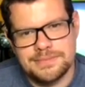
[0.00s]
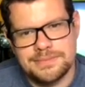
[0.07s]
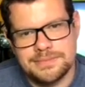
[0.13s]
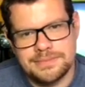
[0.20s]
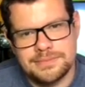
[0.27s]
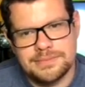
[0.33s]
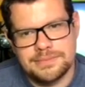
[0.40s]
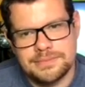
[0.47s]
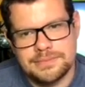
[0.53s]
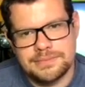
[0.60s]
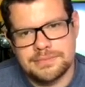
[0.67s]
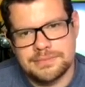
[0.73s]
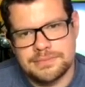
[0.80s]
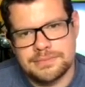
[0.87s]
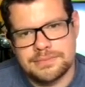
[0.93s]

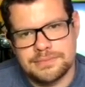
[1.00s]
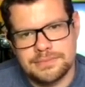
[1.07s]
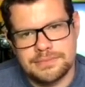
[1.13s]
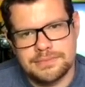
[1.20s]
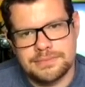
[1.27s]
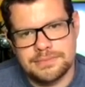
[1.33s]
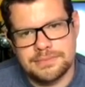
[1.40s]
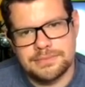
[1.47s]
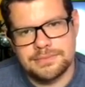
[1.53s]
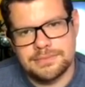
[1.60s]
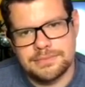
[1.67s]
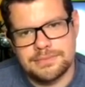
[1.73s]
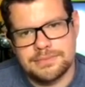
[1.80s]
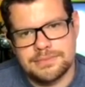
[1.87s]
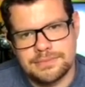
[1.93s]

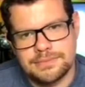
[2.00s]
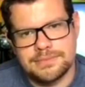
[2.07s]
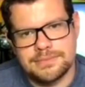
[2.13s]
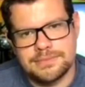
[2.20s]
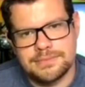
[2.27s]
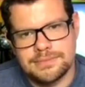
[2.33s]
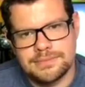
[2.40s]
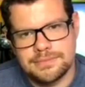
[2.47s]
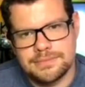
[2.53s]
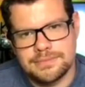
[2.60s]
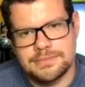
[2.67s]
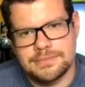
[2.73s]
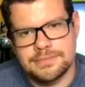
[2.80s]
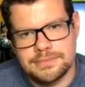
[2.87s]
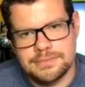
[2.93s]

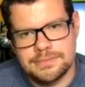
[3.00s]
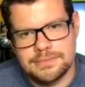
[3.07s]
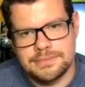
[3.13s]
[no speech]